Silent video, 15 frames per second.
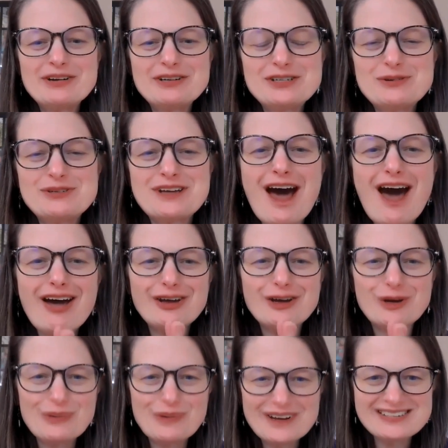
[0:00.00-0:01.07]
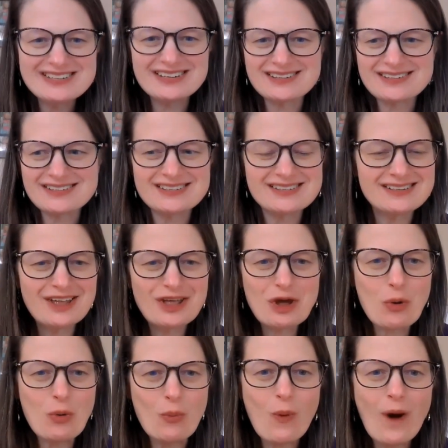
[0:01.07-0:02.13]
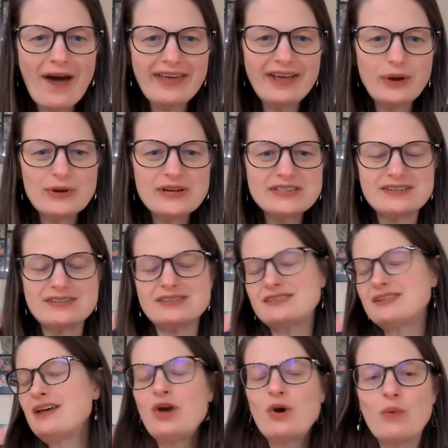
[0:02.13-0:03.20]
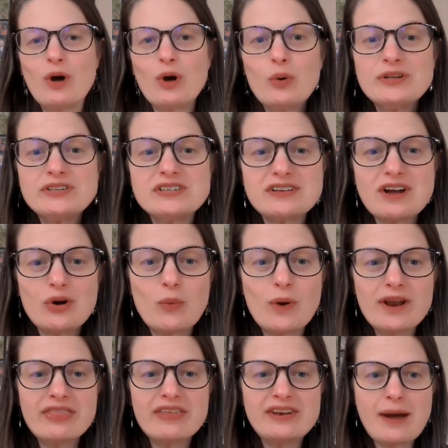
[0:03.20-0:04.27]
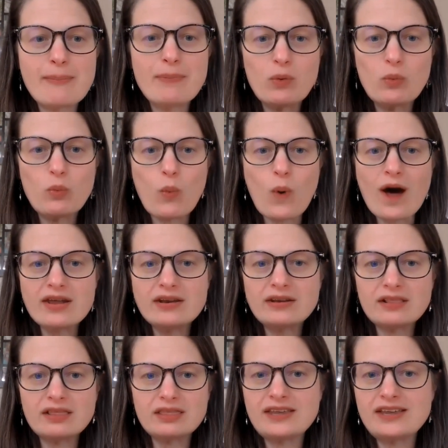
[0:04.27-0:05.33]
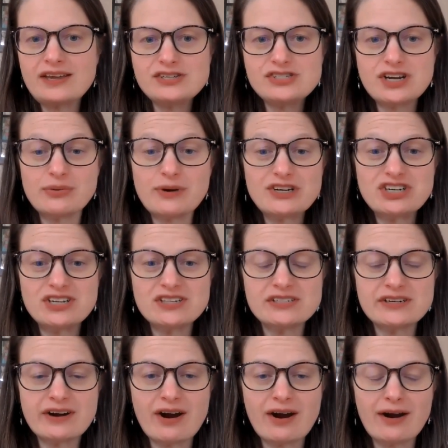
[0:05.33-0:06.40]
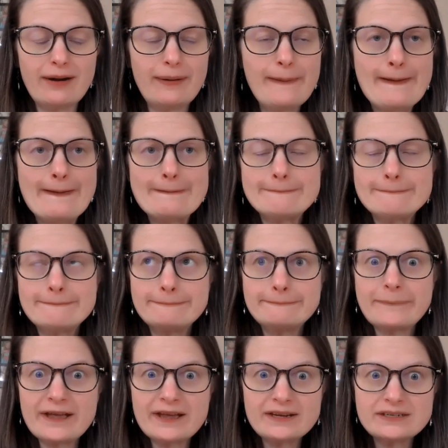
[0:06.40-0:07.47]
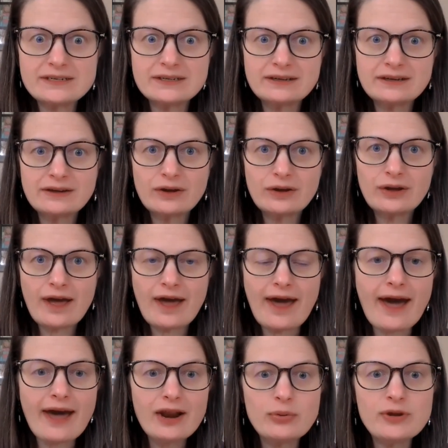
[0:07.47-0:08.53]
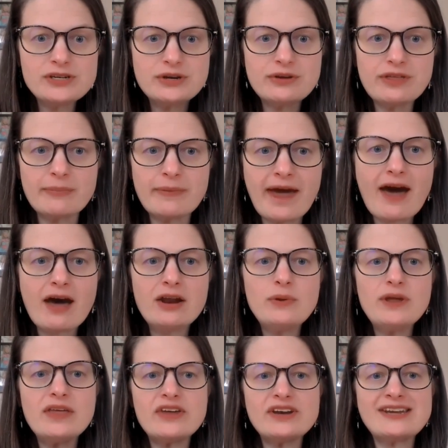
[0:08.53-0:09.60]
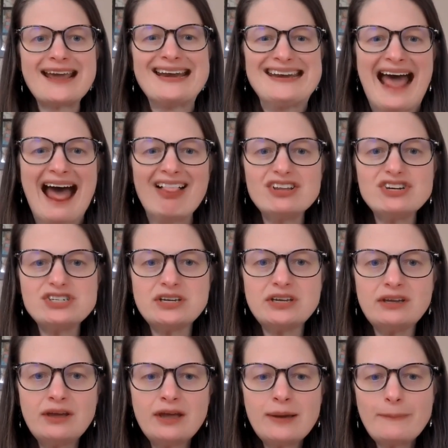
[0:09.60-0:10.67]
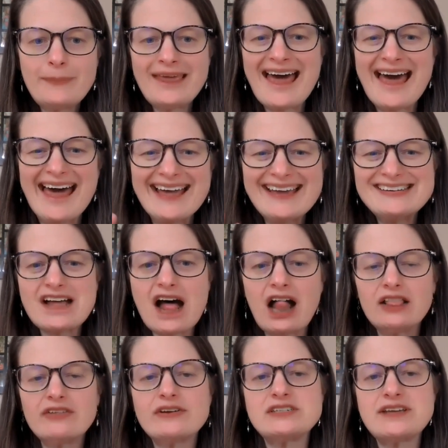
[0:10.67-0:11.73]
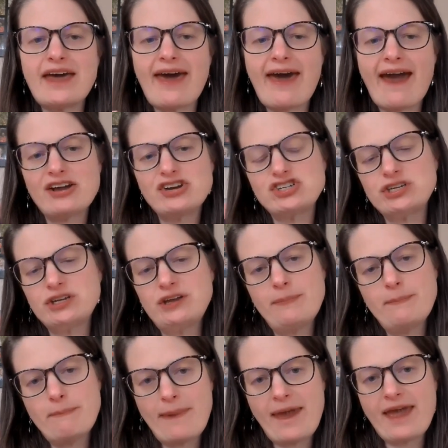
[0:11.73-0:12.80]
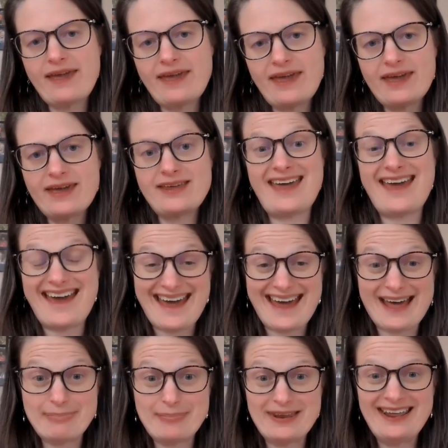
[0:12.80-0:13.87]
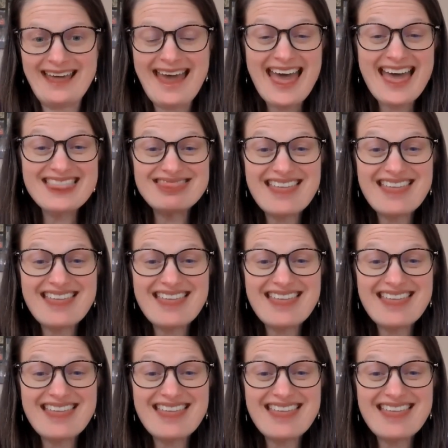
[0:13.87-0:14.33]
I'm here to talk quizzes. Why quizzes? Well, quizzes are one of the #1 lead generations there are, but how do we do that? How do we get the technology behind all of it to actually make it happen?